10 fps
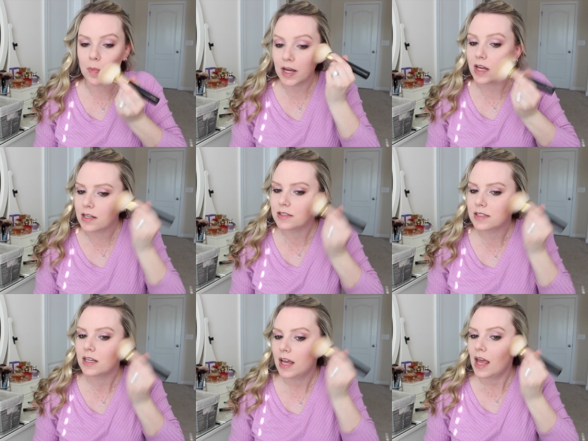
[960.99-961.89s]

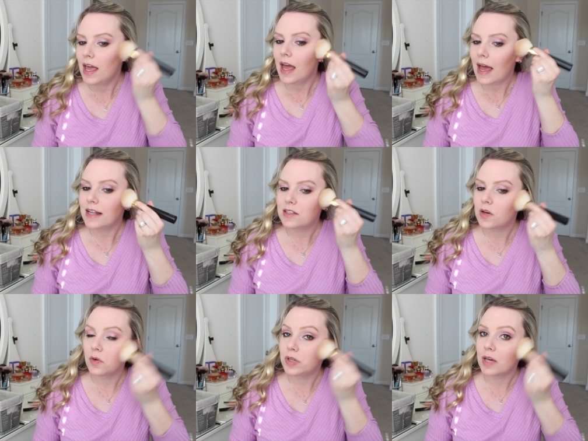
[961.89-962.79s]
months and
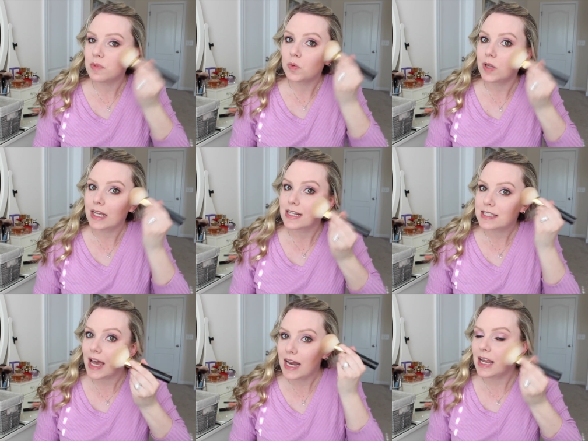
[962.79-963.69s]
so it would get me really
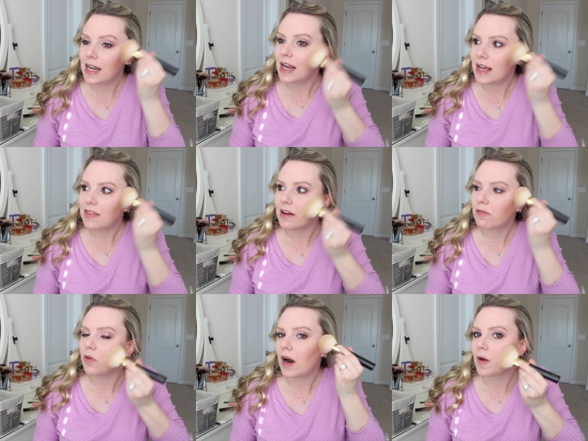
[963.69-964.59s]
excited and
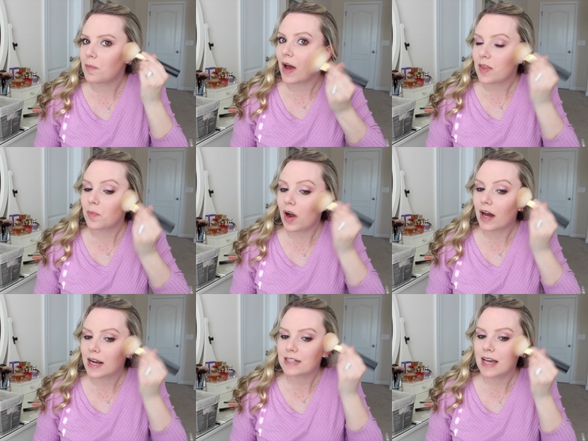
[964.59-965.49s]
therefore I would buy the
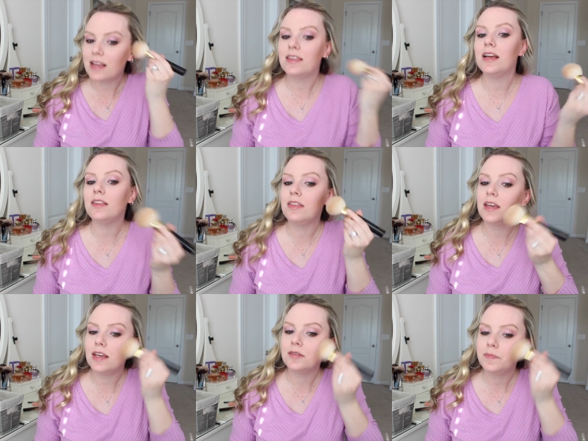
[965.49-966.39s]
products. I think
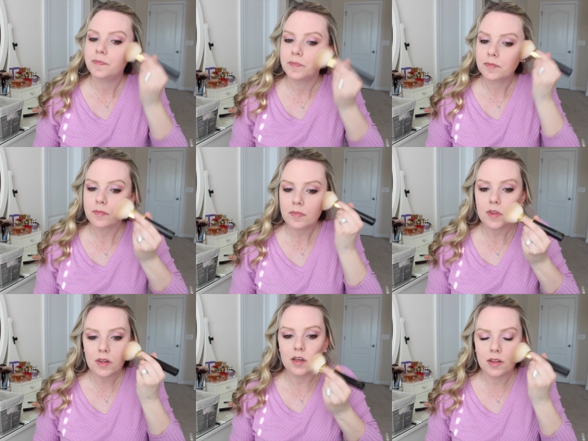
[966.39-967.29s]
the
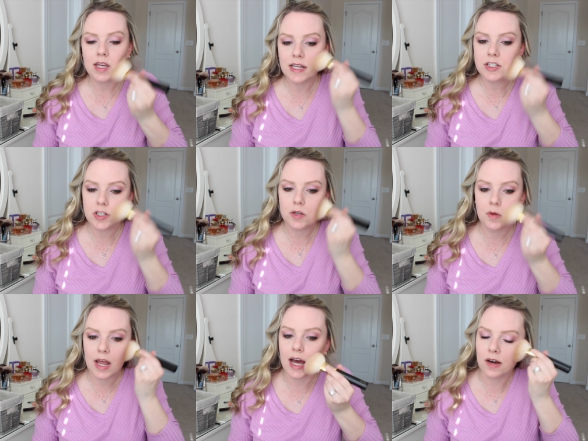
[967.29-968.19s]
the issue
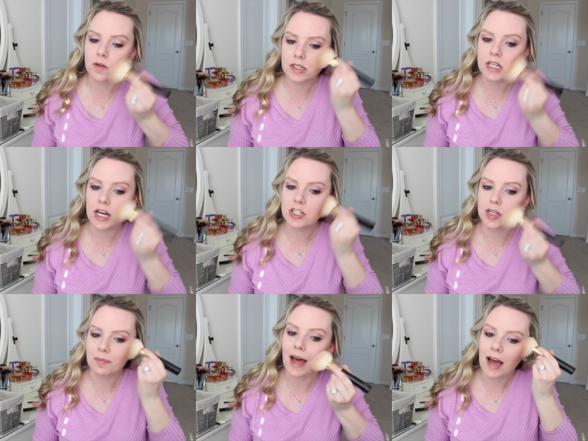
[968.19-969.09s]
now,
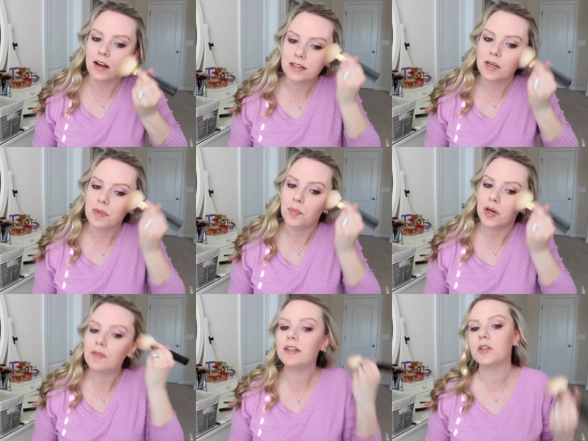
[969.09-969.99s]
touching back on some of the
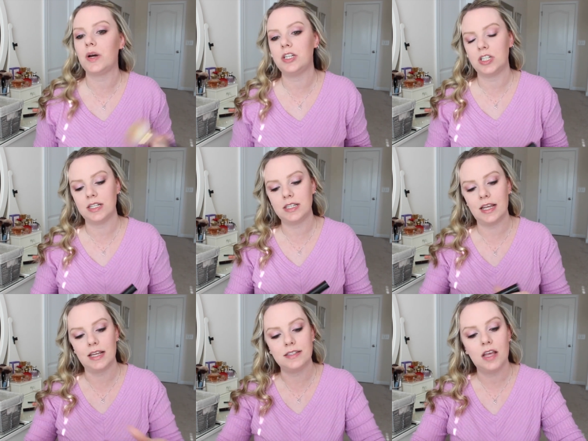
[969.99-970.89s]
previous questions,
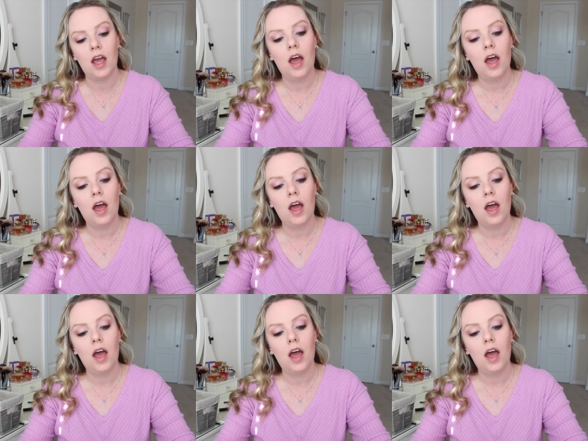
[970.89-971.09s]
is